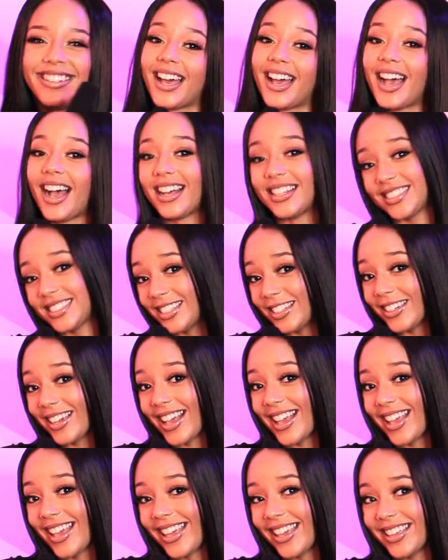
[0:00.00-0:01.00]
Uh, I'll see you
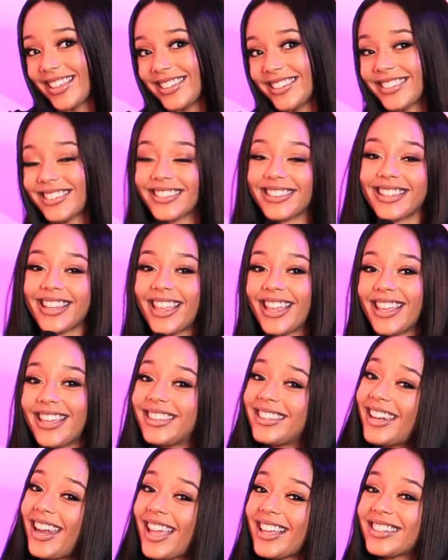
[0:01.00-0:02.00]
guys
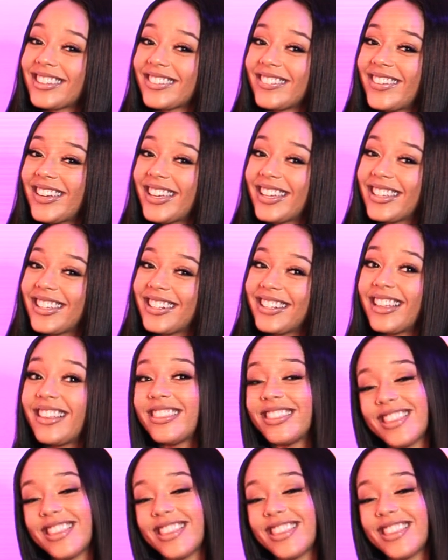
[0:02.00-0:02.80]
in the next one.